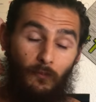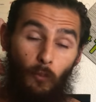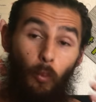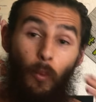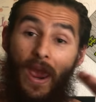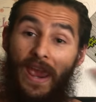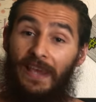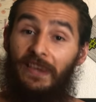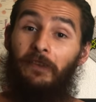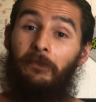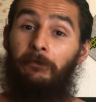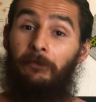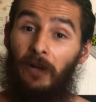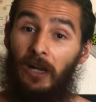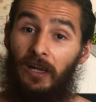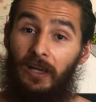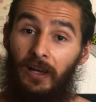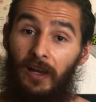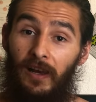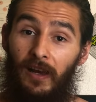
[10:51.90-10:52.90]
wake the
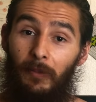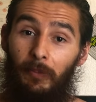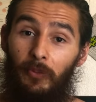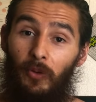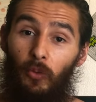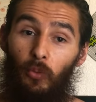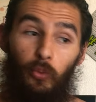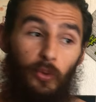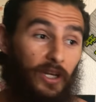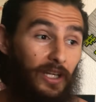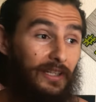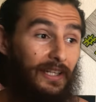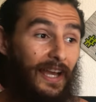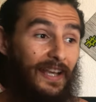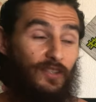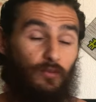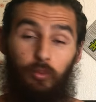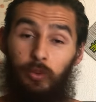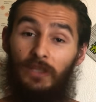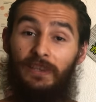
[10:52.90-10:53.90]
fuck up.
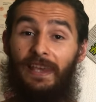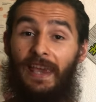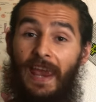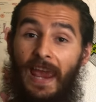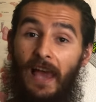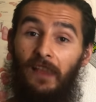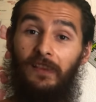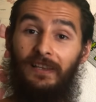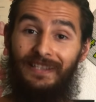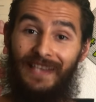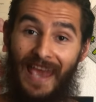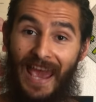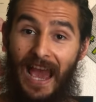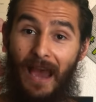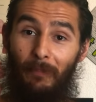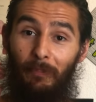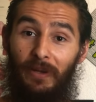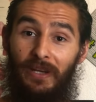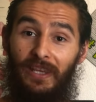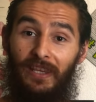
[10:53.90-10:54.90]
Realize what the hell is
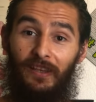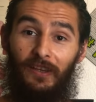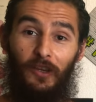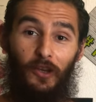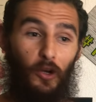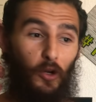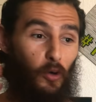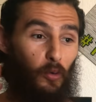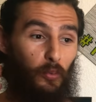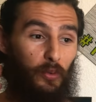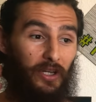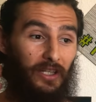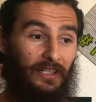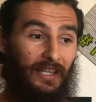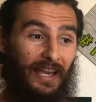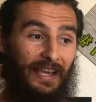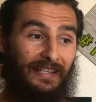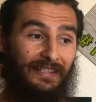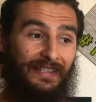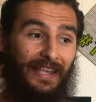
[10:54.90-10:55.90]
happening.
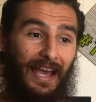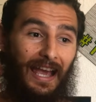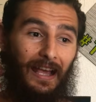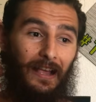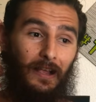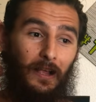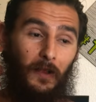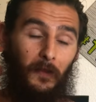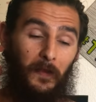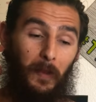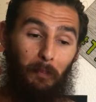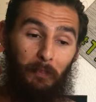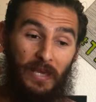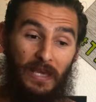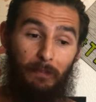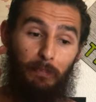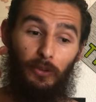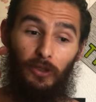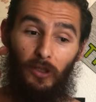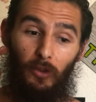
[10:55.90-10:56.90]
Realize that the
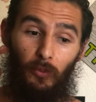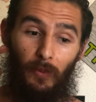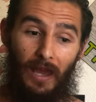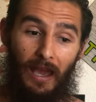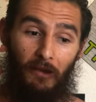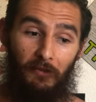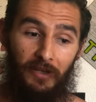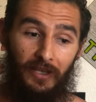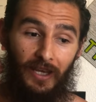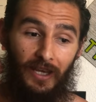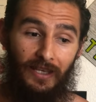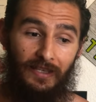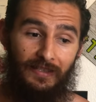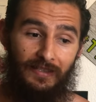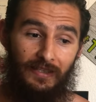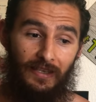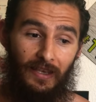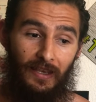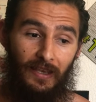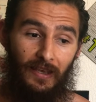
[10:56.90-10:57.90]
people around
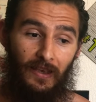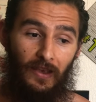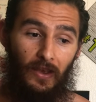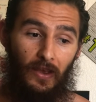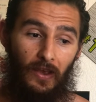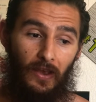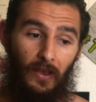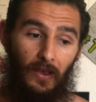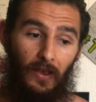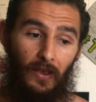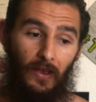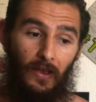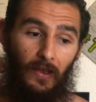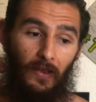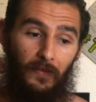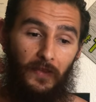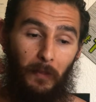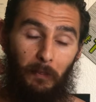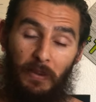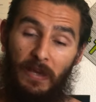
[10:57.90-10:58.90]
us,
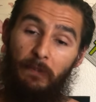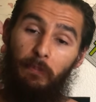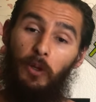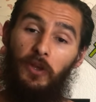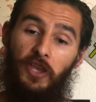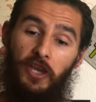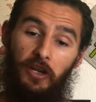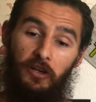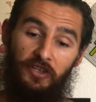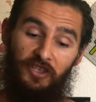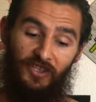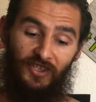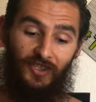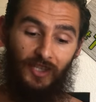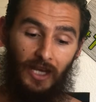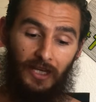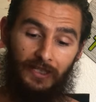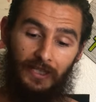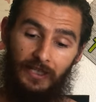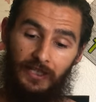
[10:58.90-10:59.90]
the people that are
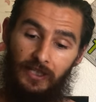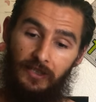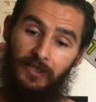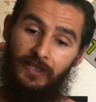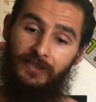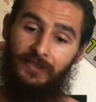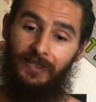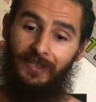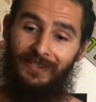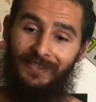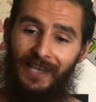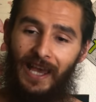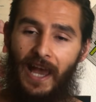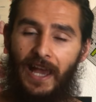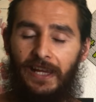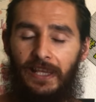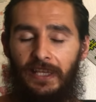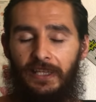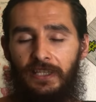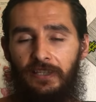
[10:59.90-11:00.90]
sucked into this
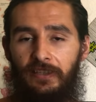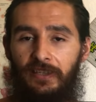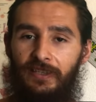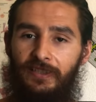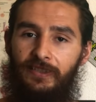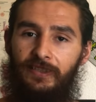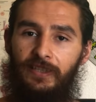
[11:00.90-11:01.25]
society, into this